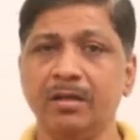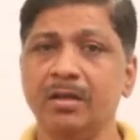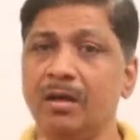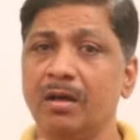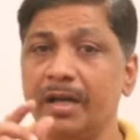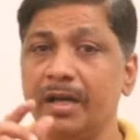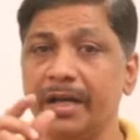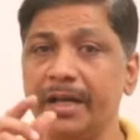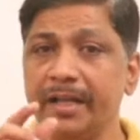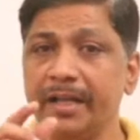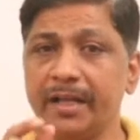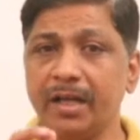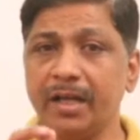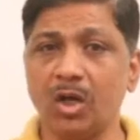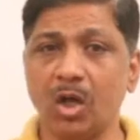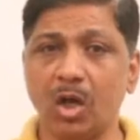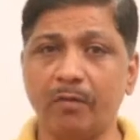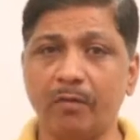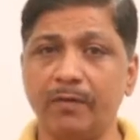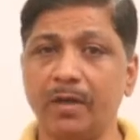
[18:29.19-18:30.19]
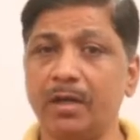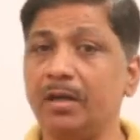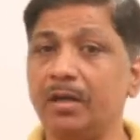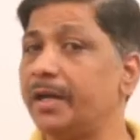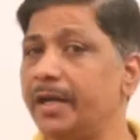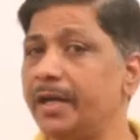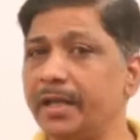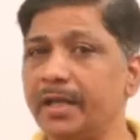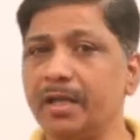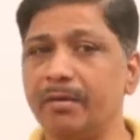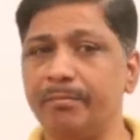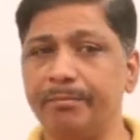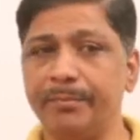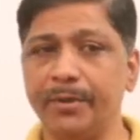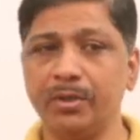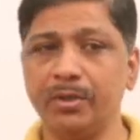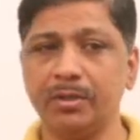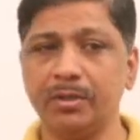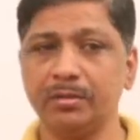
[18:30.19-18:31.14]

reading a novel, reading a book.